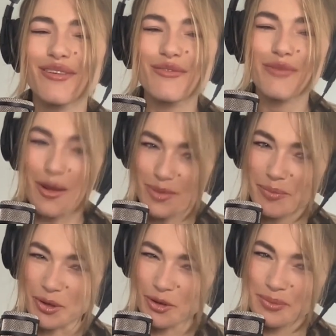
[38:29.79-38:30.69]

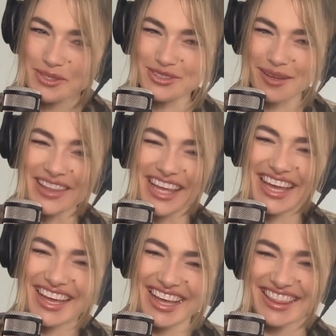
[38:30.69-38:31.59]
rubber poops or something?
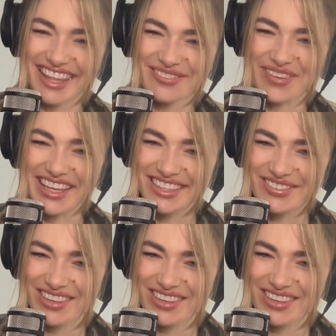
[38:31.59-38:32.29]
They make them